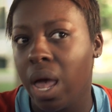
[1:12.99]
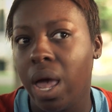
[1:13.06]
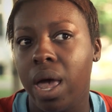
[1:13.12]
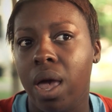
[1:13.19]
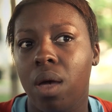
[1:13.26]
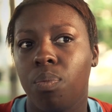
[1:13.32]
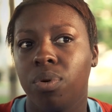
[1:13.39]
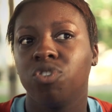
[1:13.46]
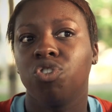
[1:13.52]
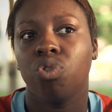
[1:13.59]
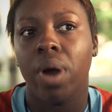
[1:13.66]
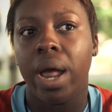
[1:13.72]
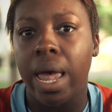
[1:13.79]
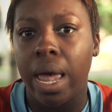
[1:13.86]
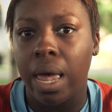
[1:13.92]
and
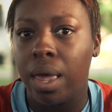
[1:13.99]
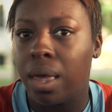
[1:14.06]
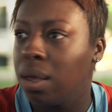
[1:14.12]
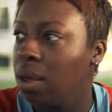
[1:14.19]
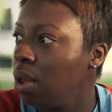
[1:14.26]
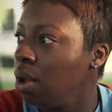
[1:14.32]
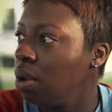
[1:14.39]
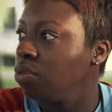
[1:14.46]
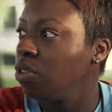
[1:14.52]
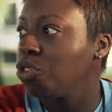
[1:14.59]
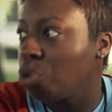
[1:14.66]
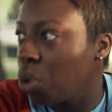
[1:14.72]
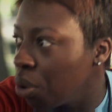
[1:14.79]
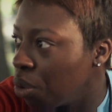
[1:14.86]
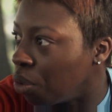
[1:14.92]
portray the
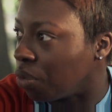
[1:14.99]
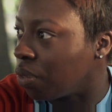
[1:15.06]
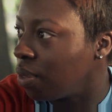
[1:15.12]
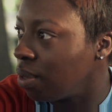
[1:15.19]
truth,